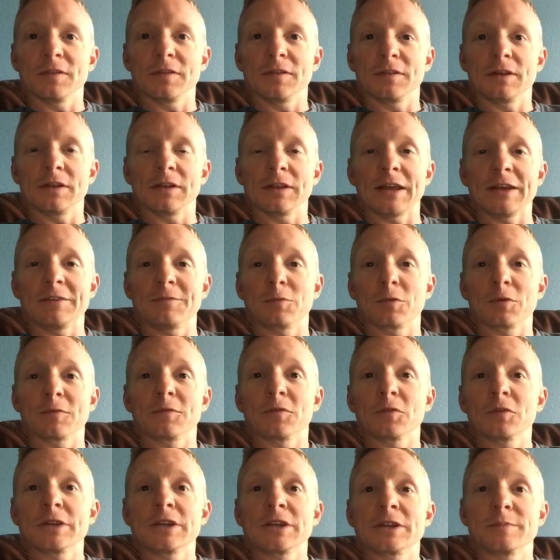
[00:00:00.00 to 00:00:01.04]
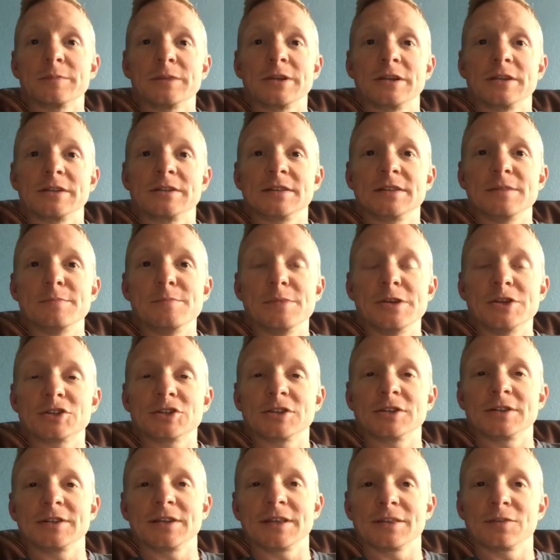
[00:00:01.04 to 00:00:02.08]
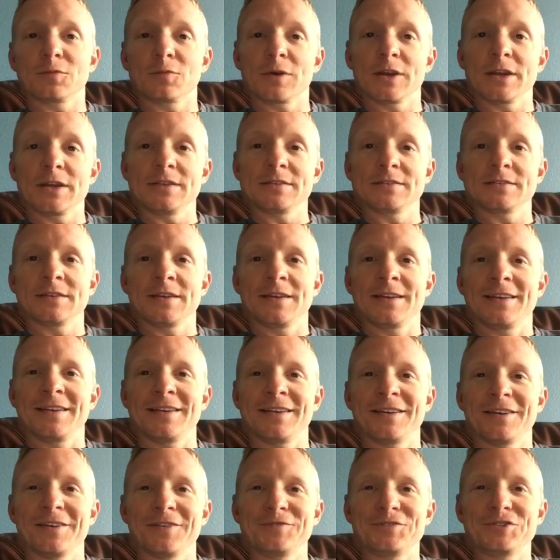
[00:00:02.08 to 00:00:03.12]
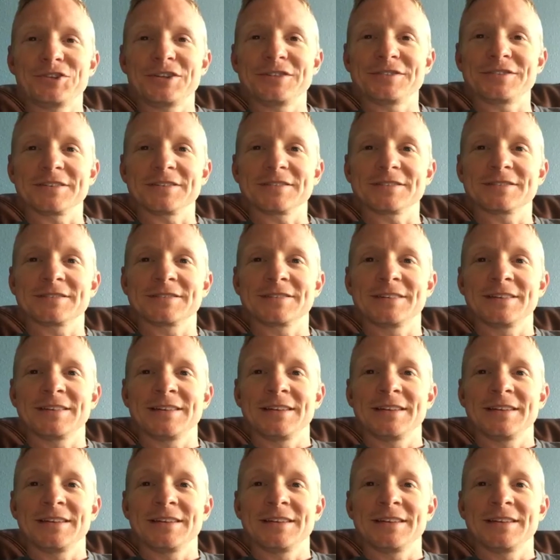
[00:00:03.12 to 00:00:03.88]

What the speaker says: a life more fully committed to the mission and the ways of Jesus.